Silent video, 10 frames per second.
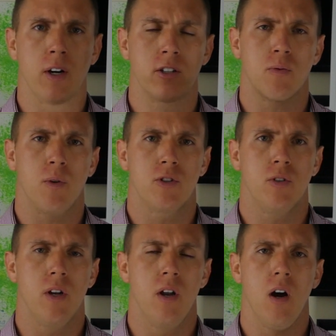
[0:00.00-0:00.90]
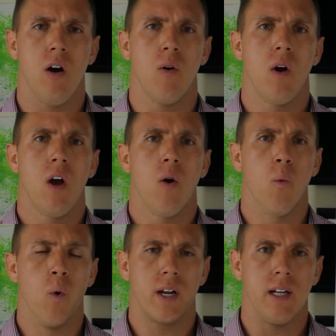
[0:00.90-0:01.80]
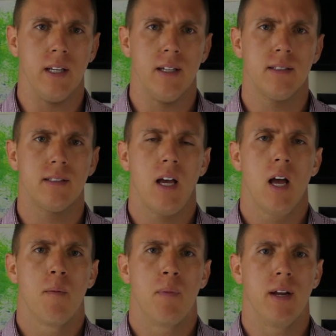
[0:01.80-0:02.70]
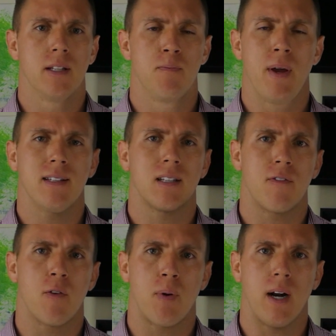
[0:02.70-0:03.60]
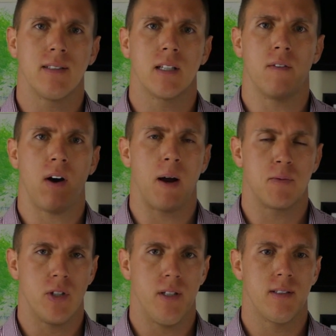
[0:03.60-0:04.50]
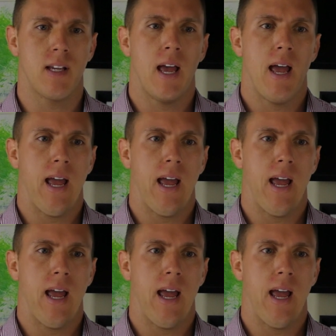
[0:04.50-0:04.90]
I just want you to know what it is, but it's based off of pricing of options,